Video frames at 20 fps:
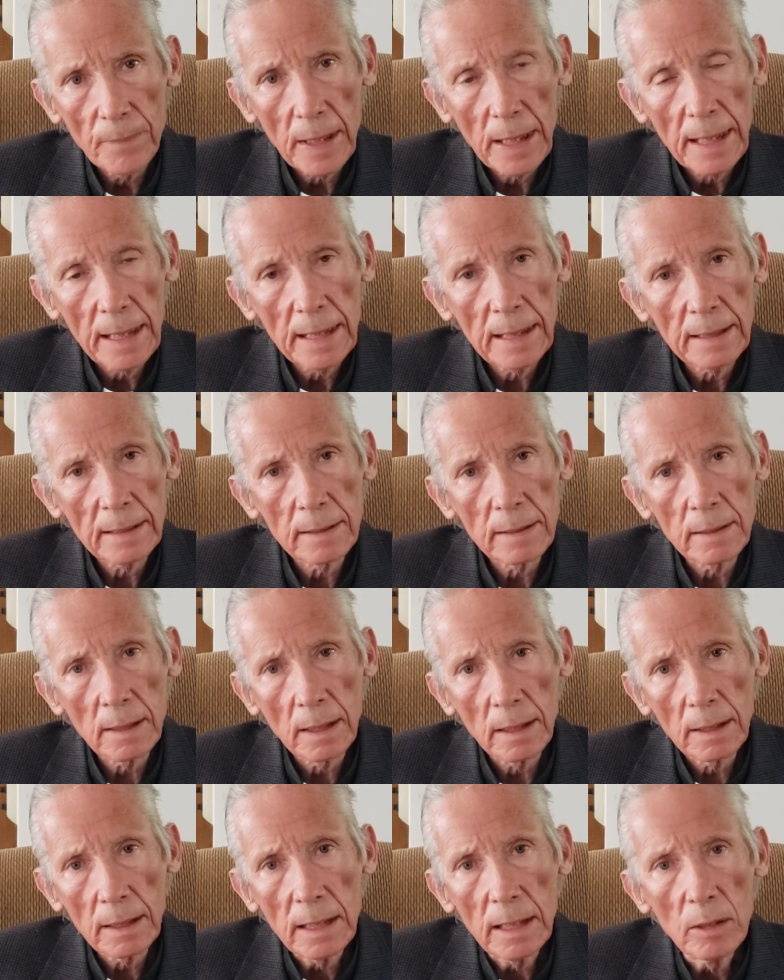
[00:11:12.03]
And
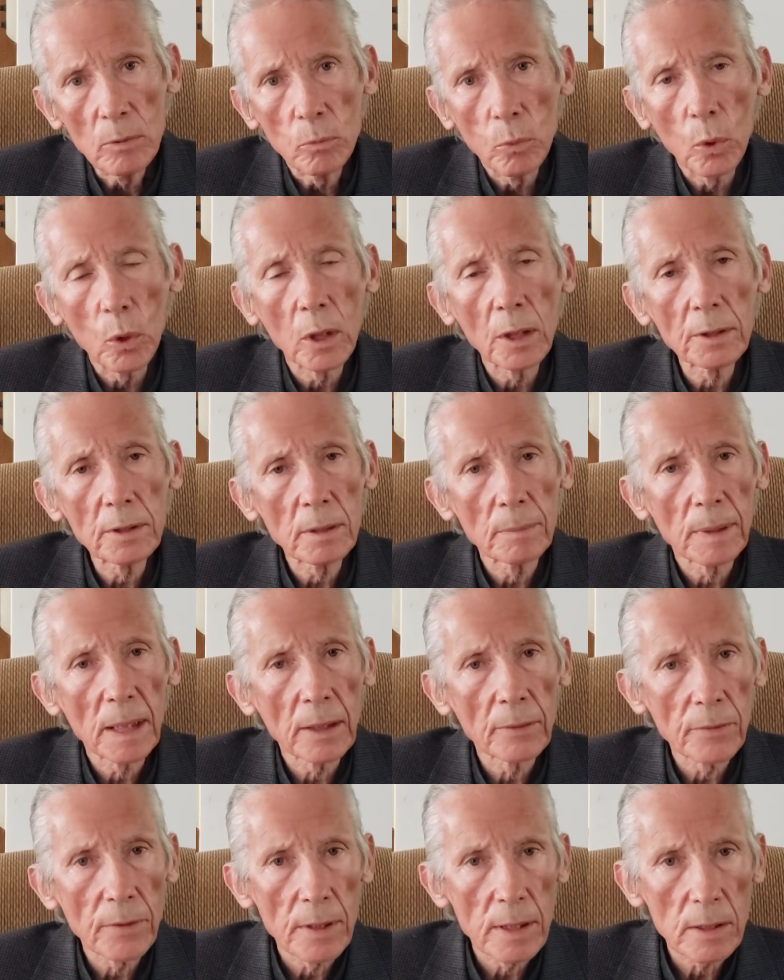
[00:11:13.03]
he warned
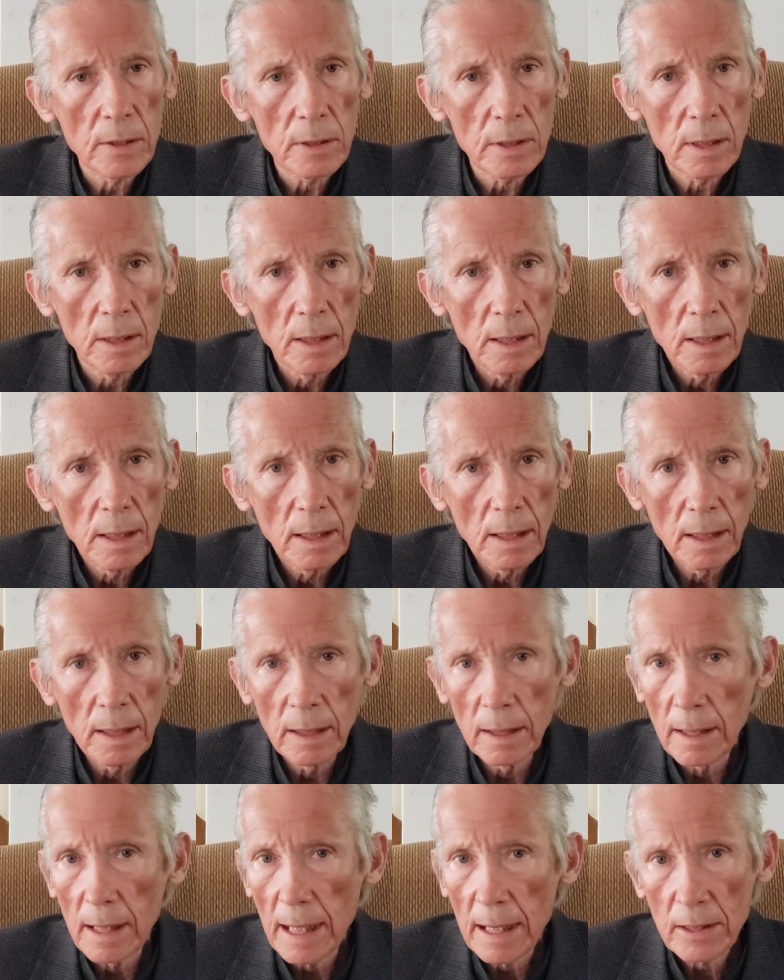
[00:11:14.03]
about this
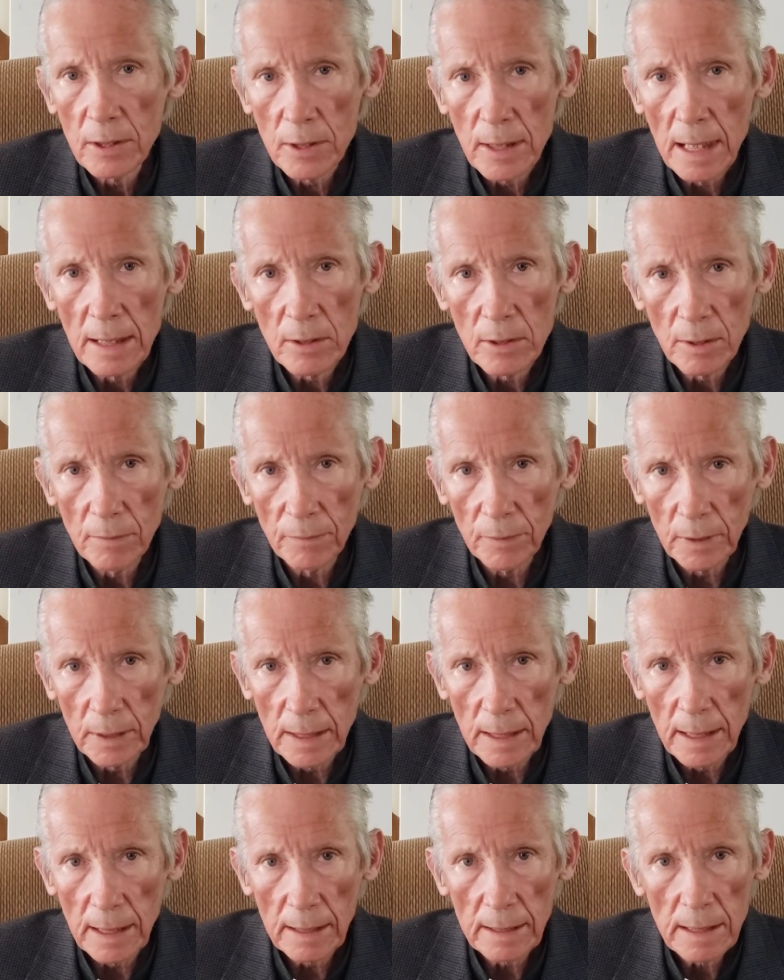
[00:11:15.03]

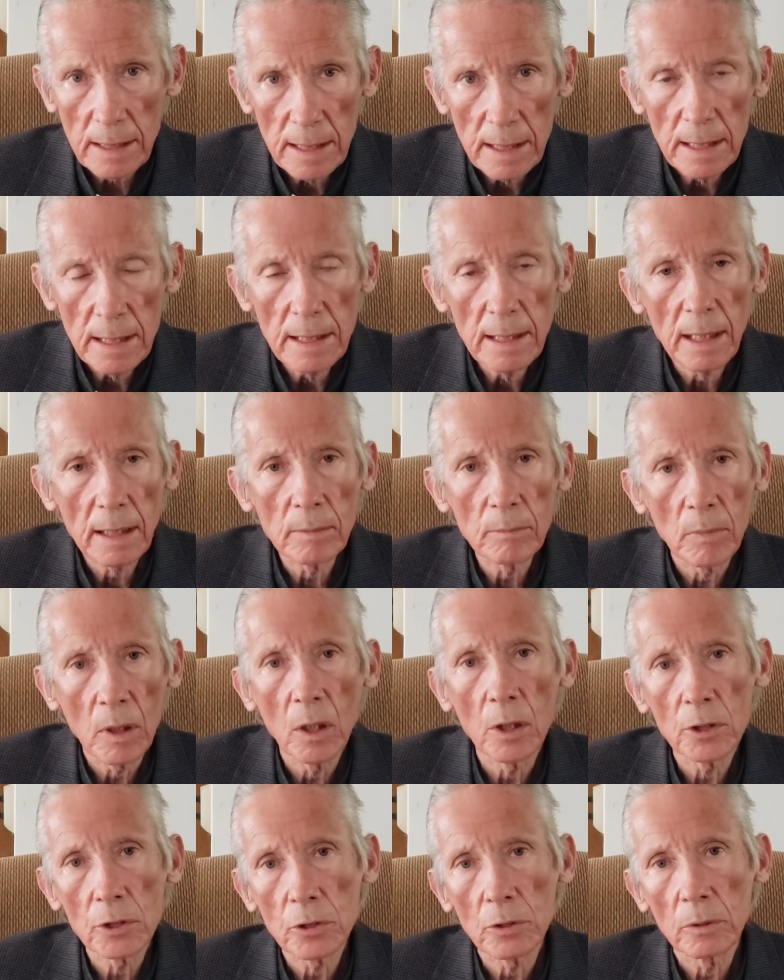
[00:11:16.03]
extensively, and he and
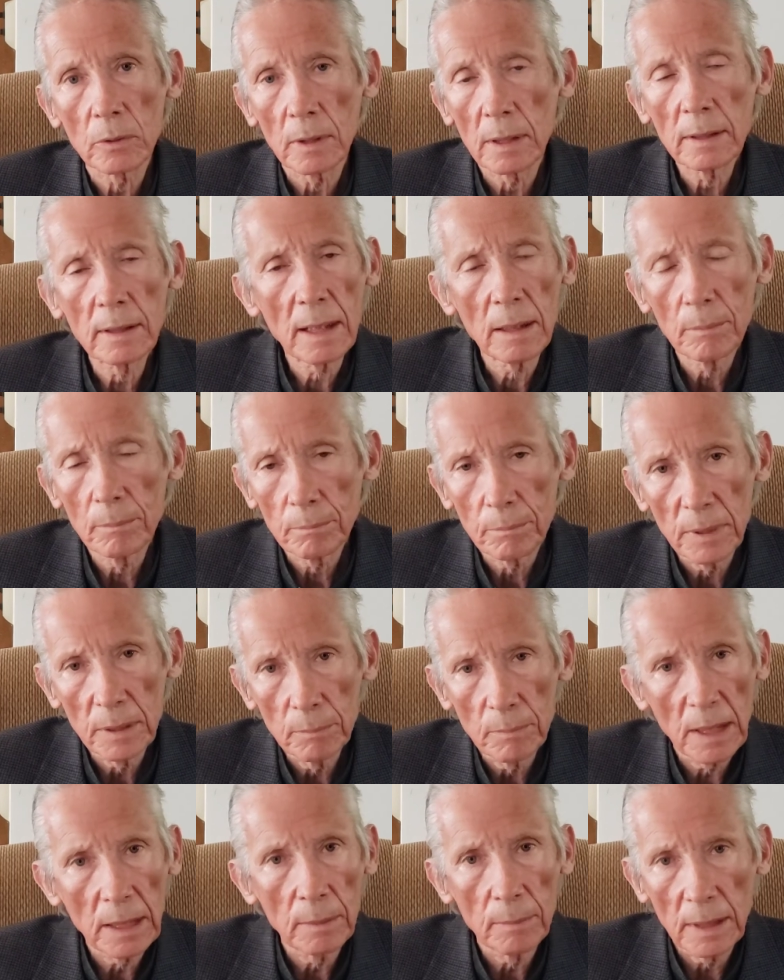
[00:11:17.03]
Marshall, and there have been
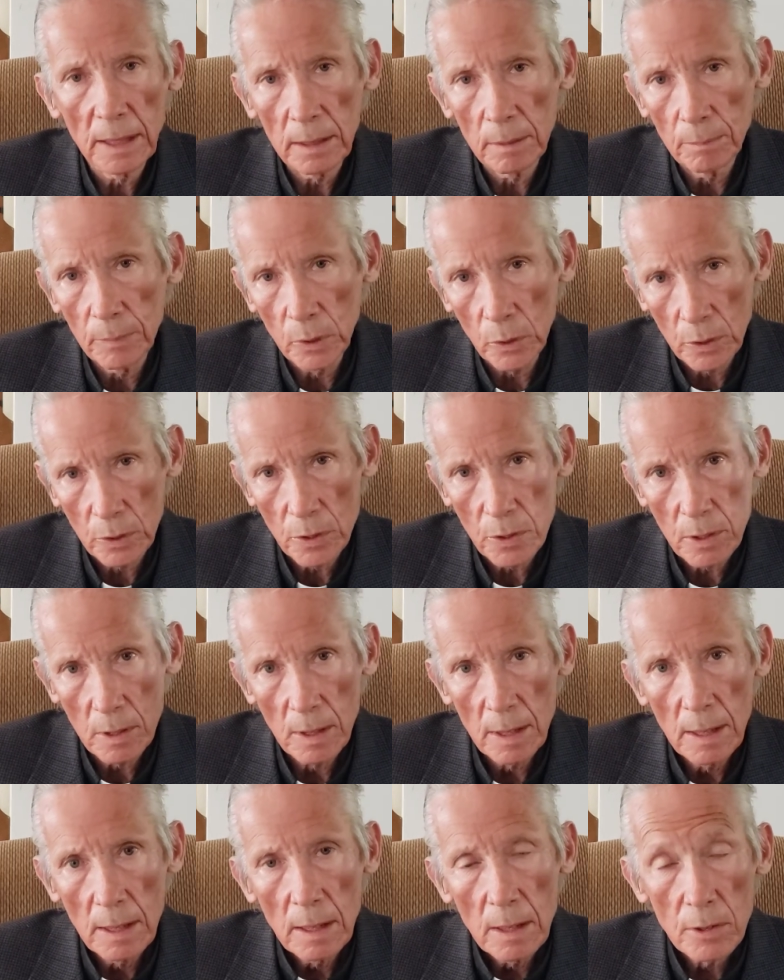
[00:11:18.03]
many, many books,
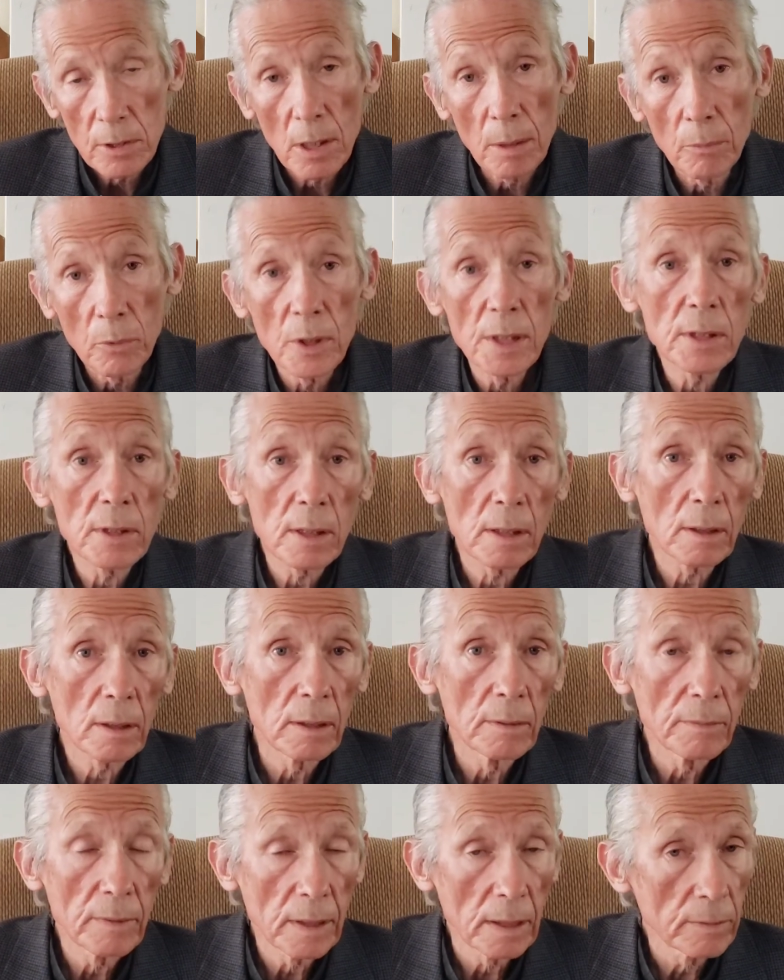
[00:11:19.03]
some recently,
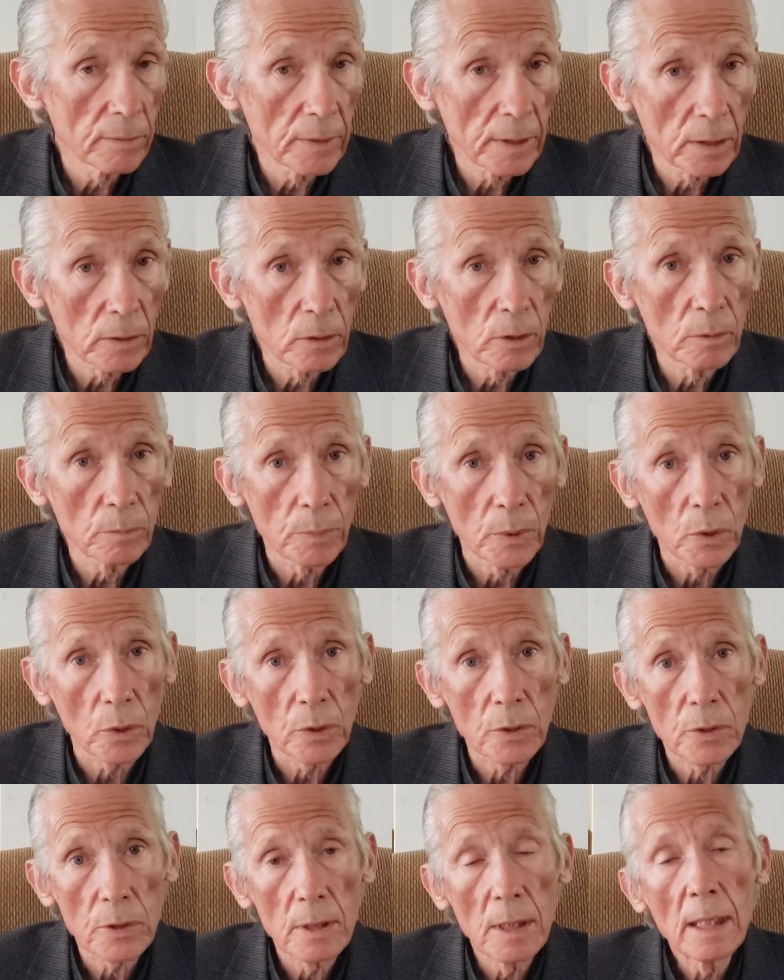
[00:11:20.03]
very, very good
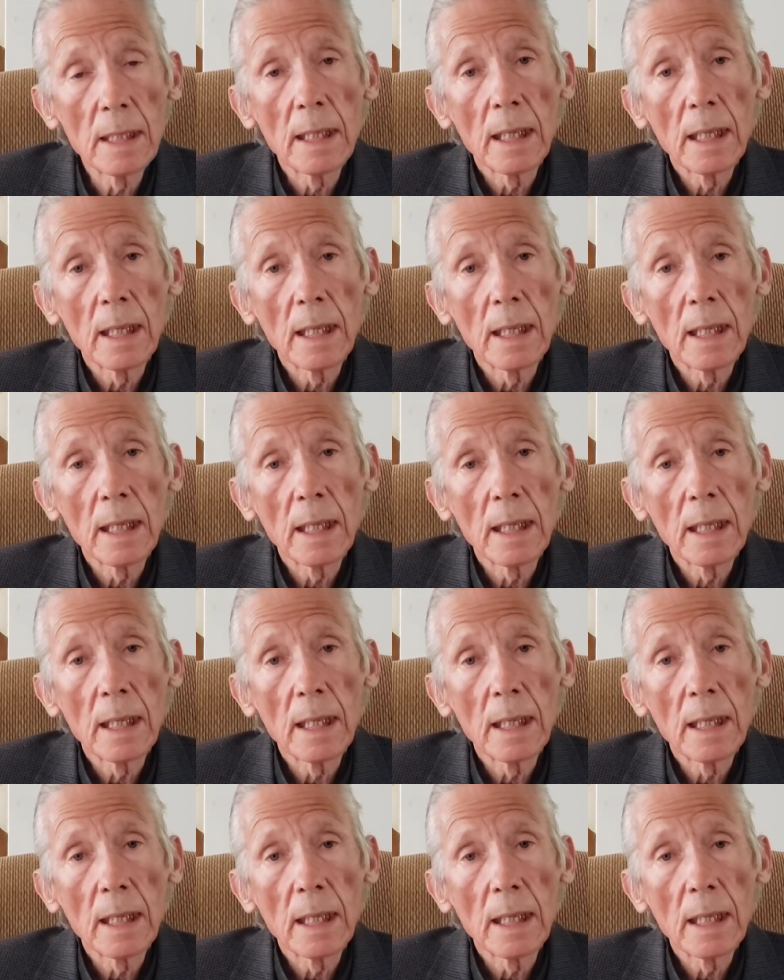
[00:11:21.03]
books,